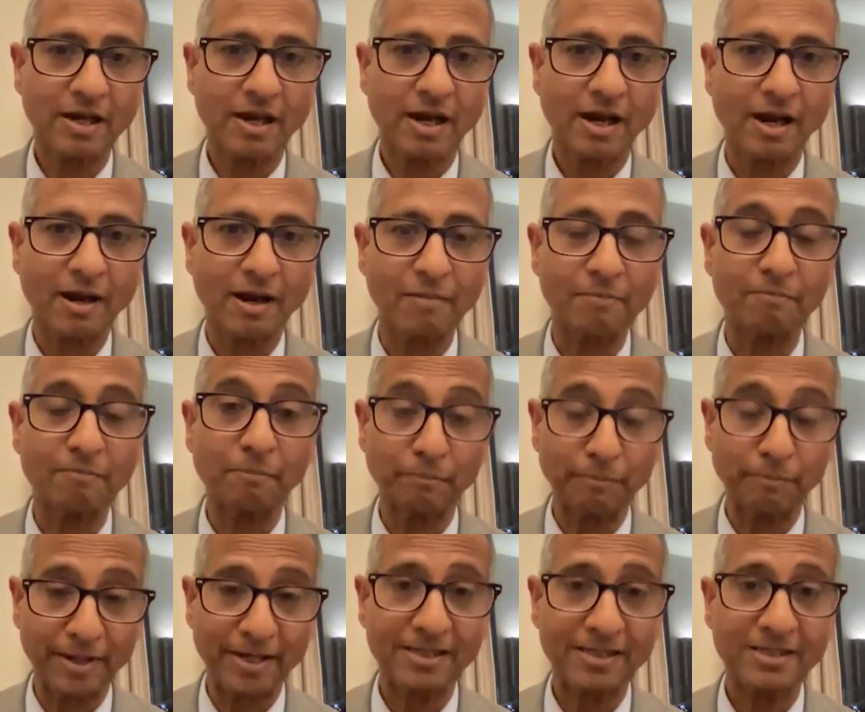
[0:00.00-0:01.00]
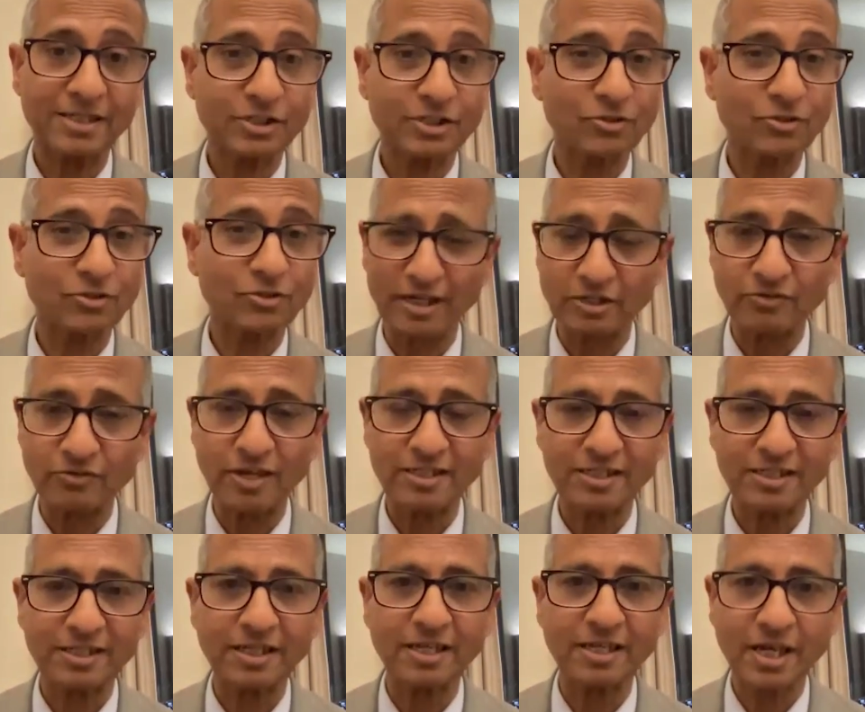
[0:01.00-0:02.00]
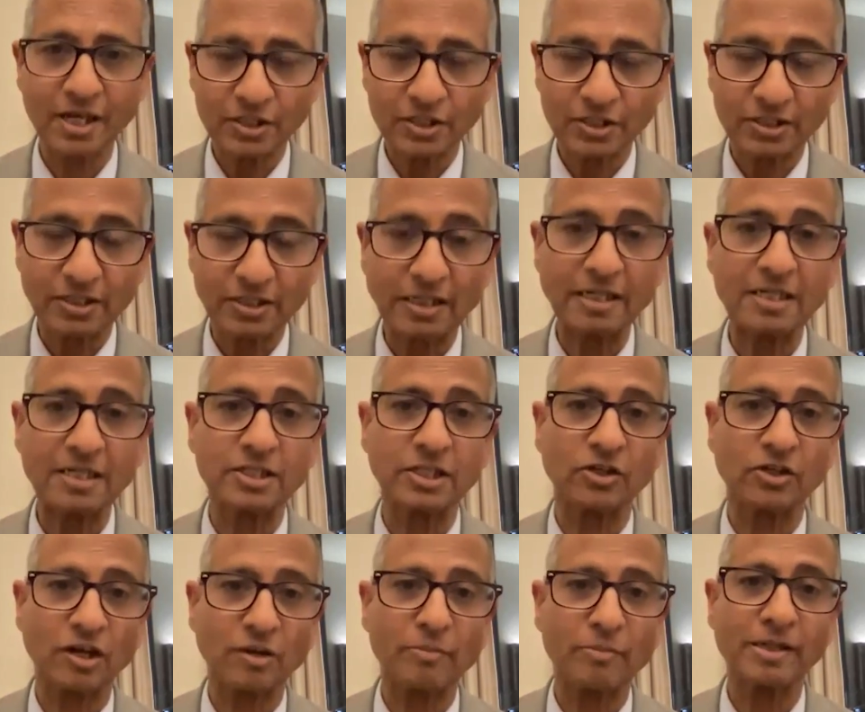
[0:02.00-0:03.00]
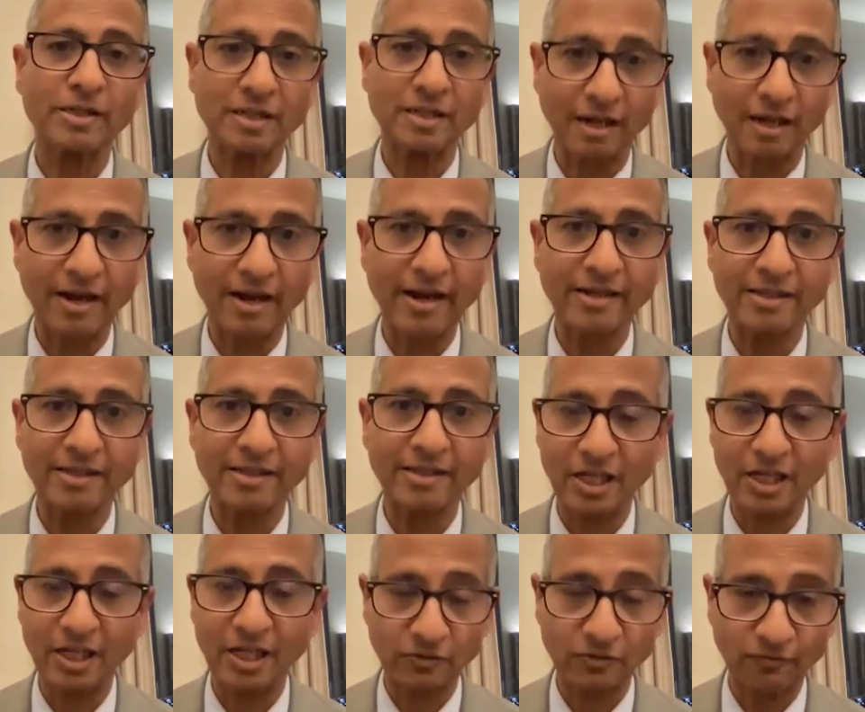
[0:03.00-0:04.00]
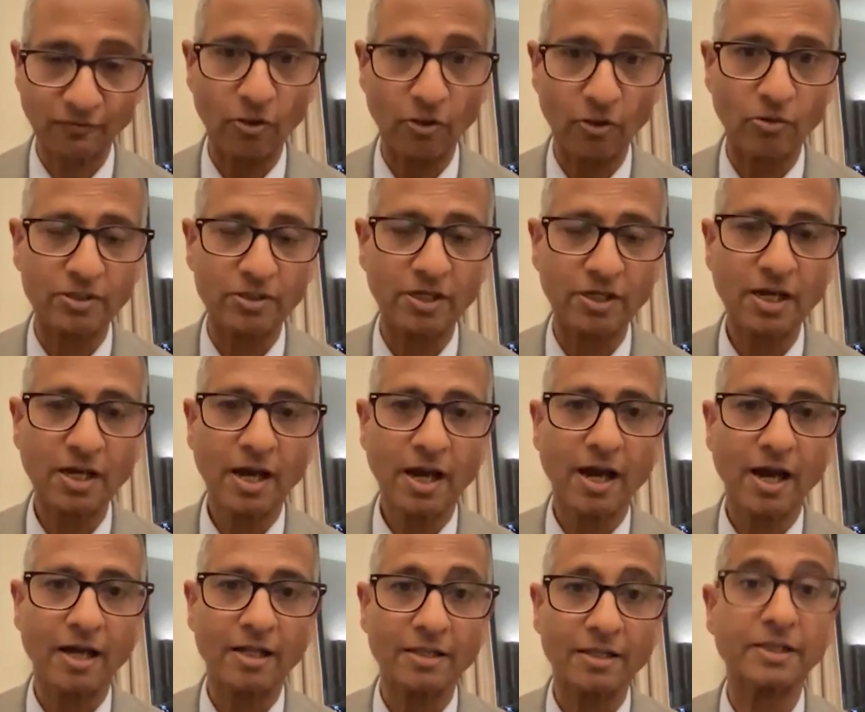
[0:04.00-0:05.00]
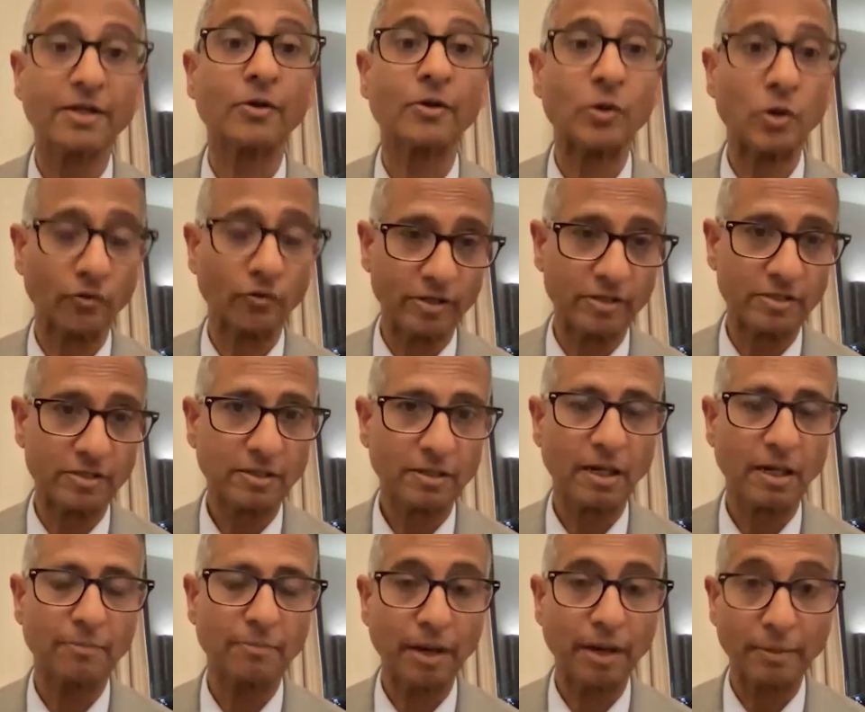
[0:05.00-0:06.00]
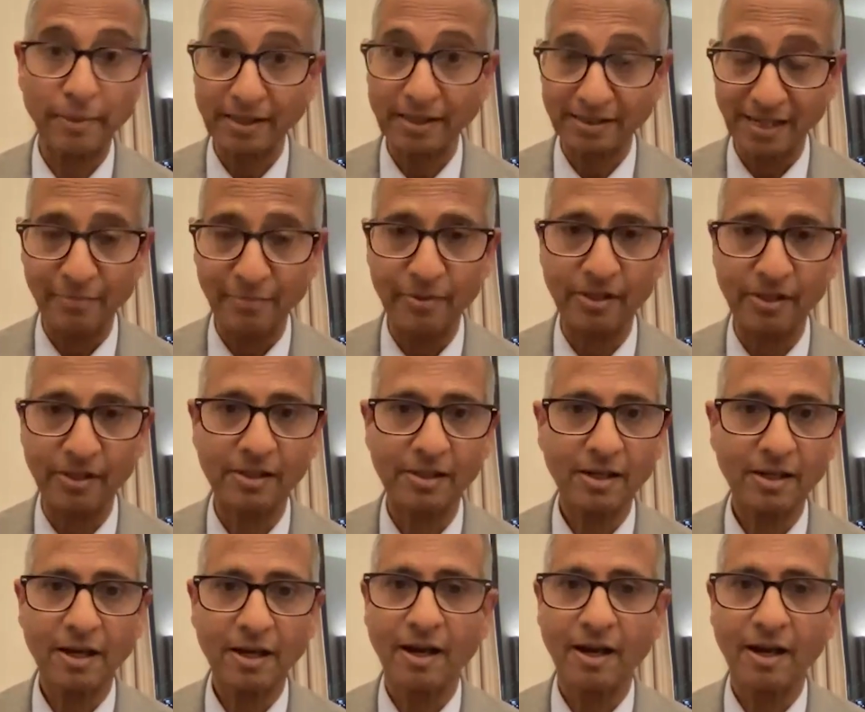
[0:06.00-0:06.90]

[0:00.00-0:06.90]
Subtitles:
but to address the serious economic decline that has followed the COVID pandemic.